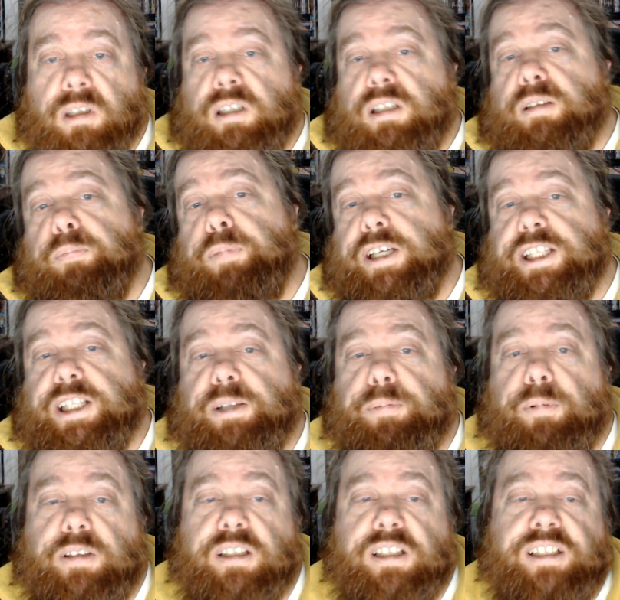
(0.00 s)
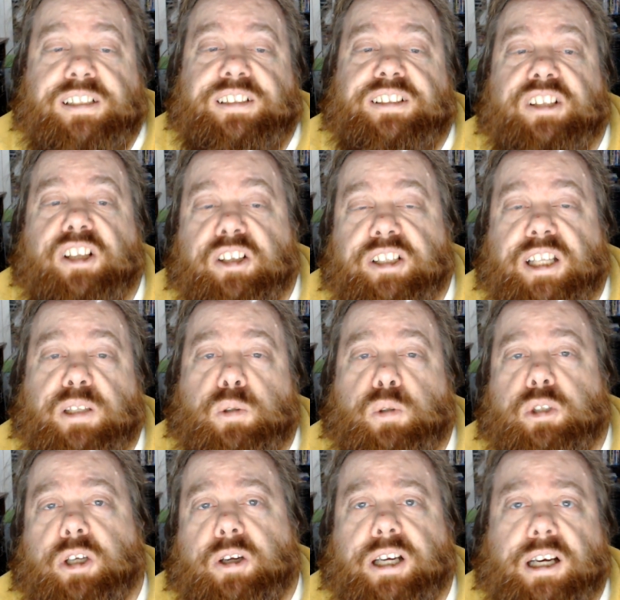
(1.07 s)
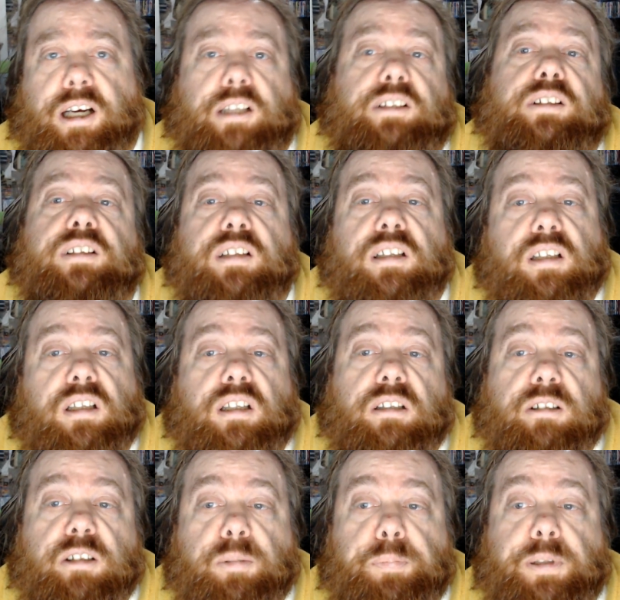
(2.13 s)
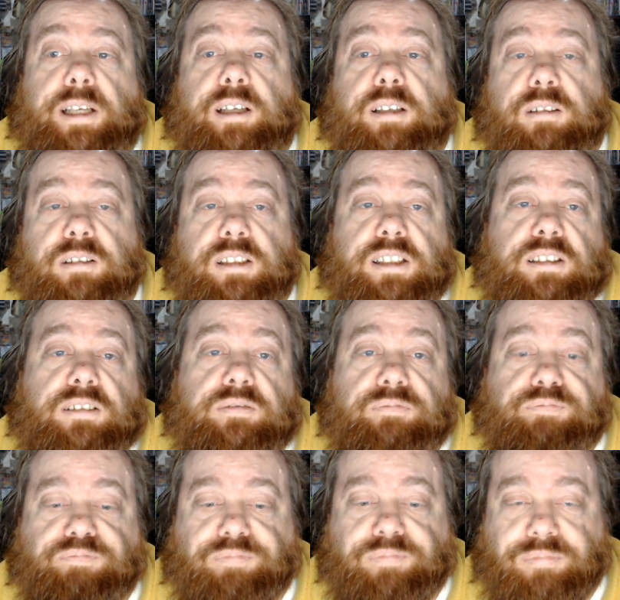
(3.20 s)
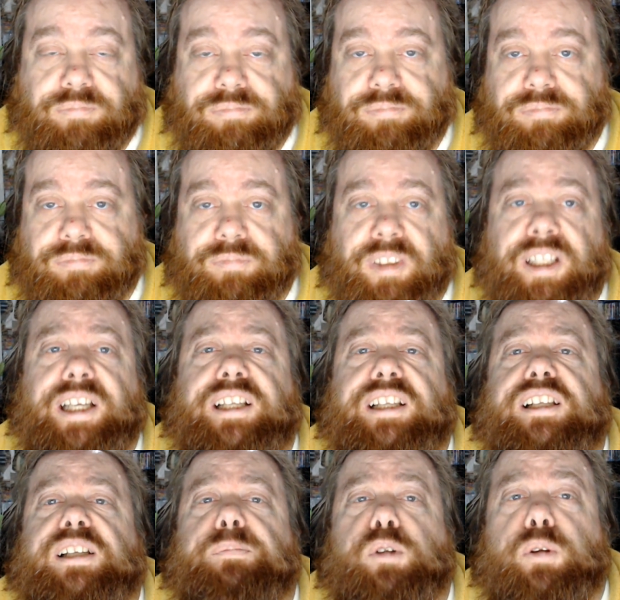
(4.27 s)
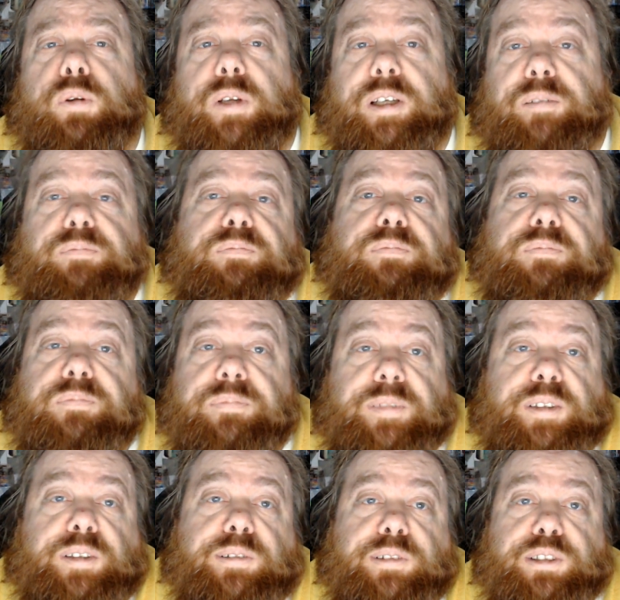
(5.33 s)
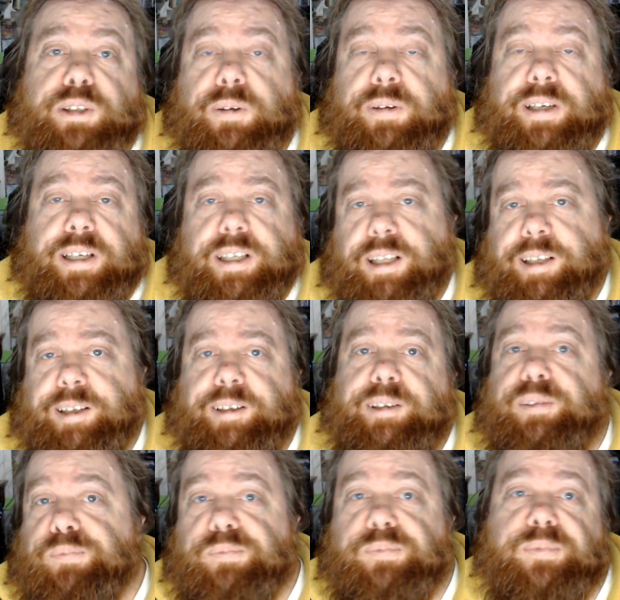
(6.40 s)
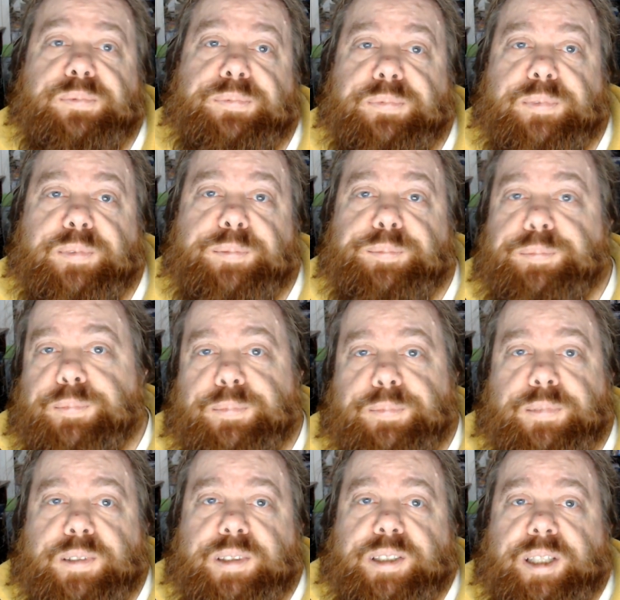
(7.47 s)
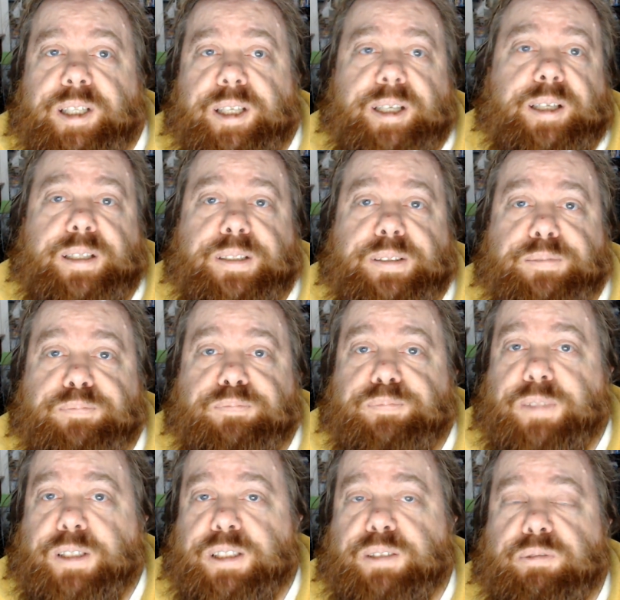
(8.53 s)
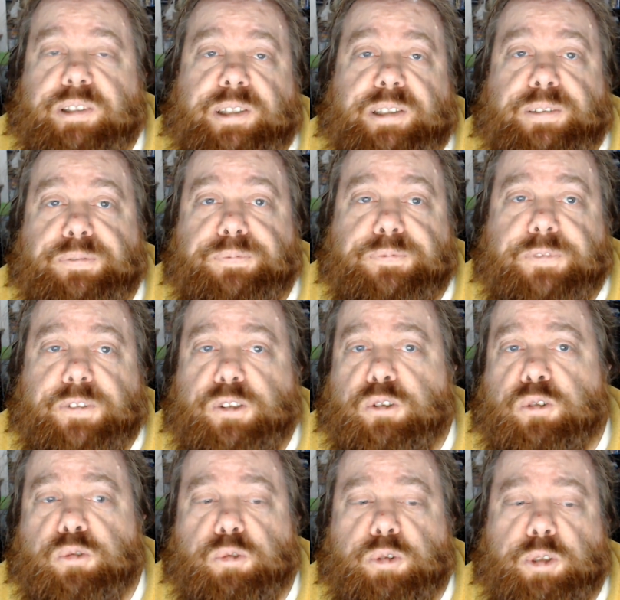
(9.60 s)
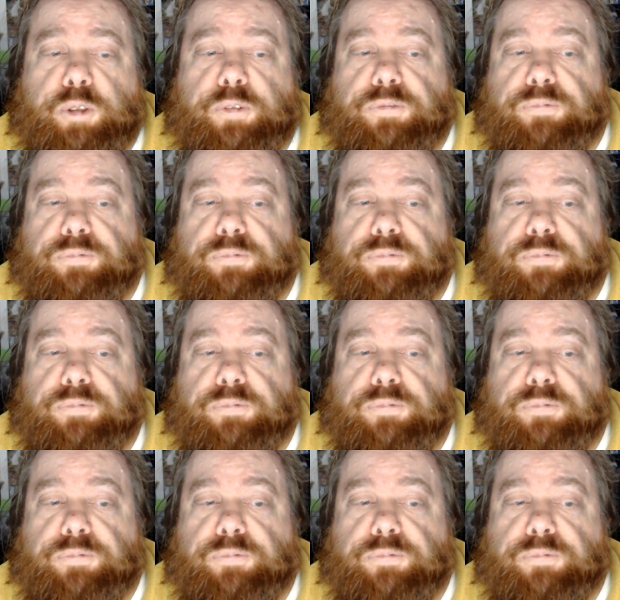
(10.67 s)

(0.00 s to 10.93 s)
Those names were so hard to pronounce. This movie shot in Italy and basically filmed with